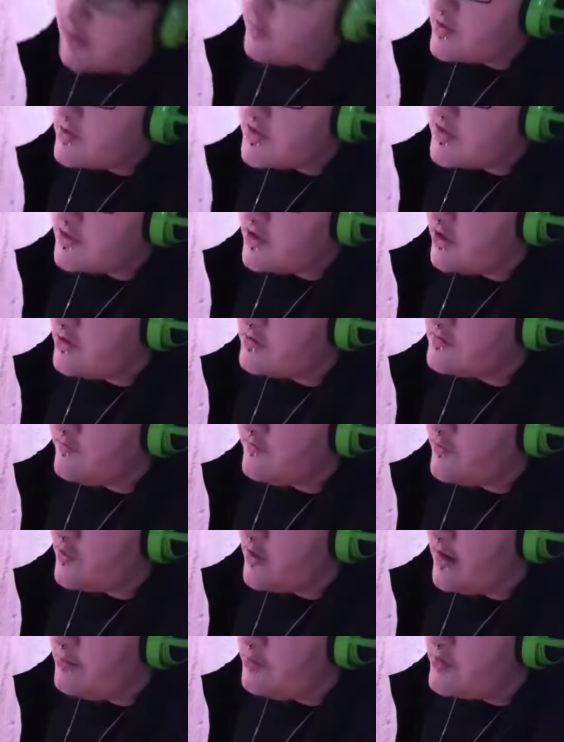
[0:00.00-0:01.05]
was to go
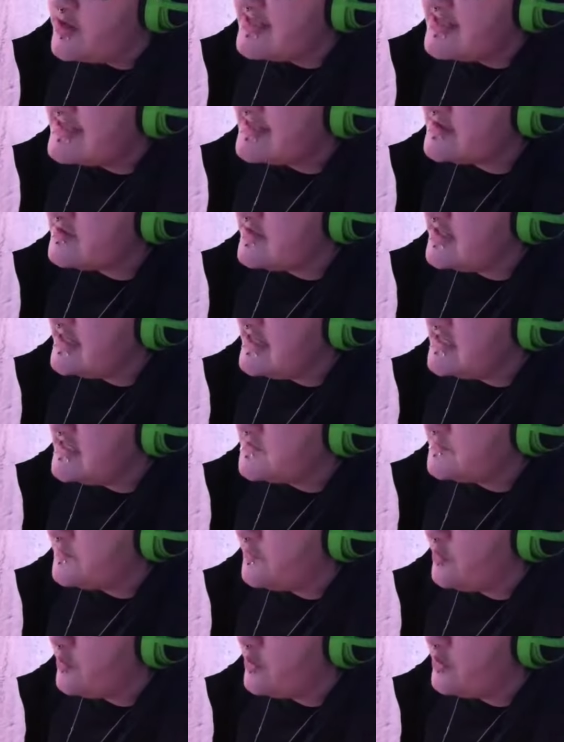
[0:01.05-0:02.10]
for a press
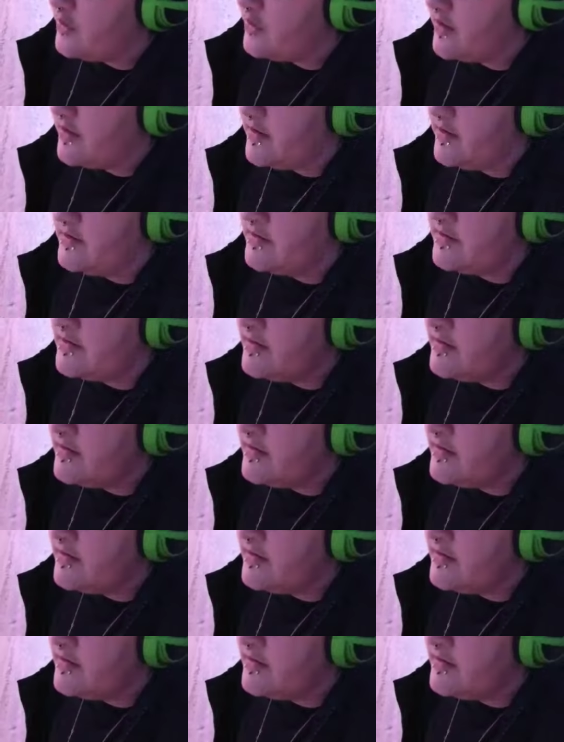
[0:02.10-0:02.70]
release for uh,